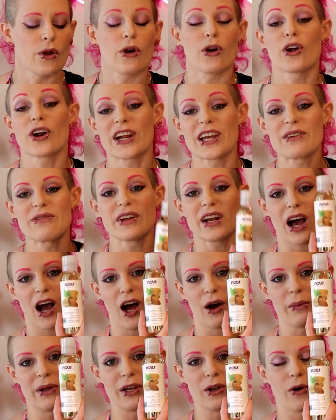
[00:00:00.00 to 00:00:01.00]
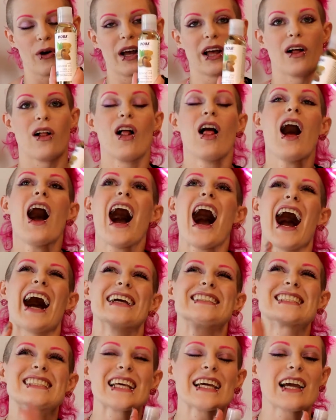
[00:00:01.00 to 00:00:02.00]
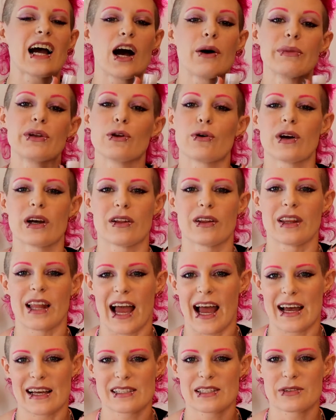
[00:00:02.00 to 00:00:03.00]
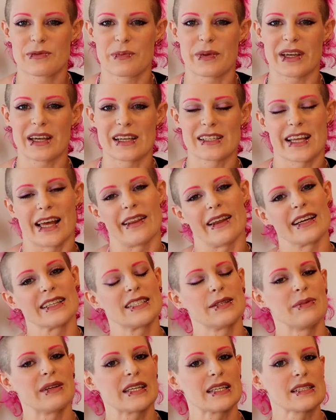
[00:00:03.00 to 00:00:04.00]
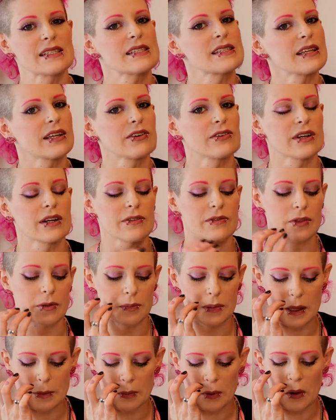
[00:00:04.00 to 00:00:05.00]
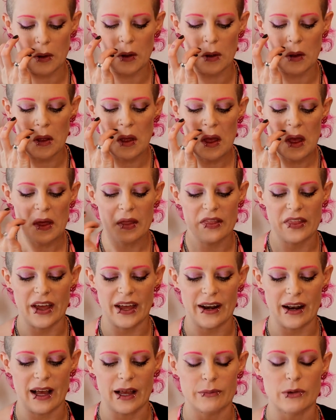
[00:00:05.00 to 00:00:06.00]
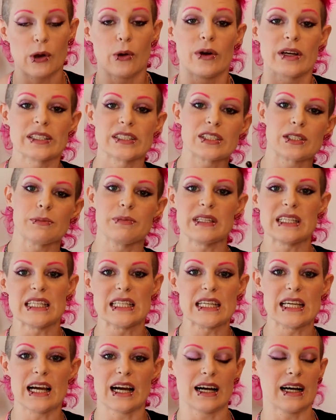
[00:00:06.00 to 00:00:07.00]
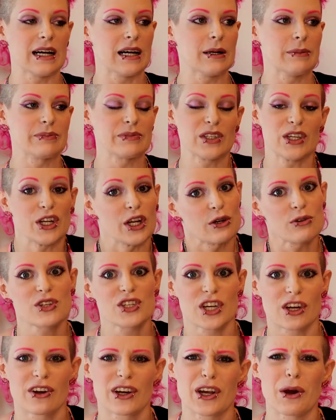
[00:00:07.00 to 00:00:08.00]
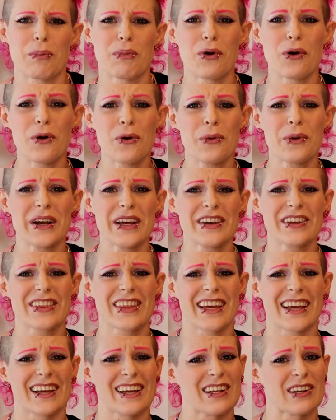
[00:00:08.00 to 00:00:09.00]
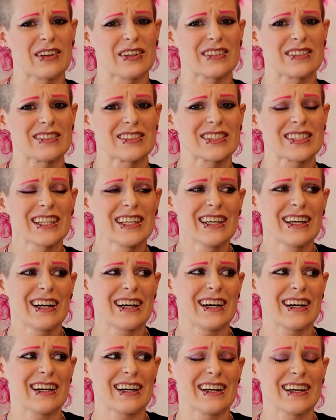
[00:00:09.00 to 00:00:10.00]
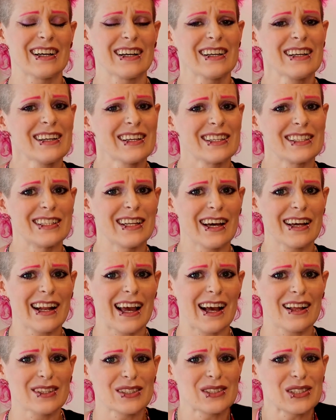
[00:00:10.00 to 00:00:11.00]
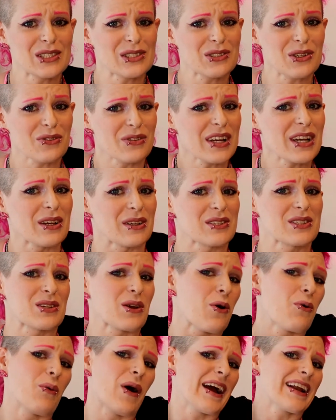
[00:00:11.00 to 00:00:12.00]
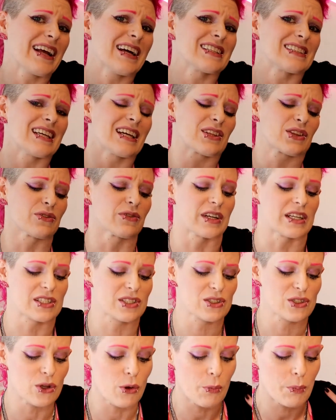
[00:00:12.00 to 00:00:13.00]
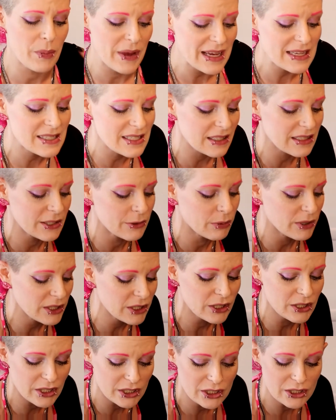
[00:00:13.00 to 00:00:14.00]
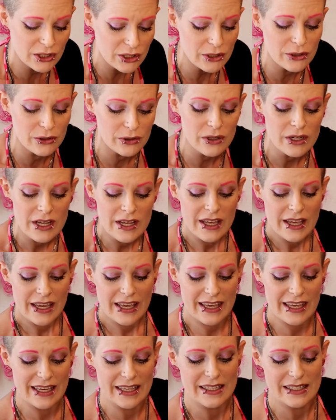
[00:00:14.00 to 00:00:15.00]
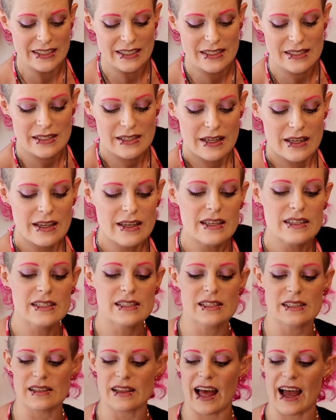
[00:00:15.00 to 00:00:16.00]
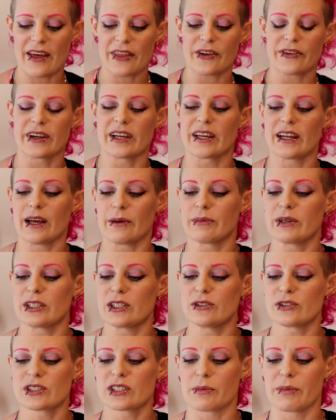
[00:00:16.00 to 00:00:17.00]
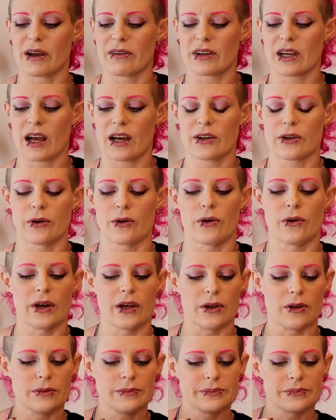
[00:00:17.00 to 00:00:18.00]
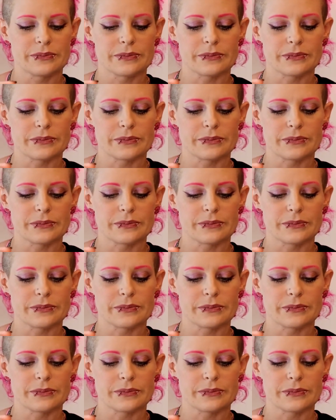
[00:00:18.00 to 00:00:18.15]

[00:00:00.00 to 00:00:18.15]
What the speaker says: Or even almond oil. I say almond oil last because I like to be considerate of the people that I'm going to be, sharing a pool with, and nut allergies are real, so why not take the risk? So basically what you're gonna do is slather in, I'm gonna use some avocado oil.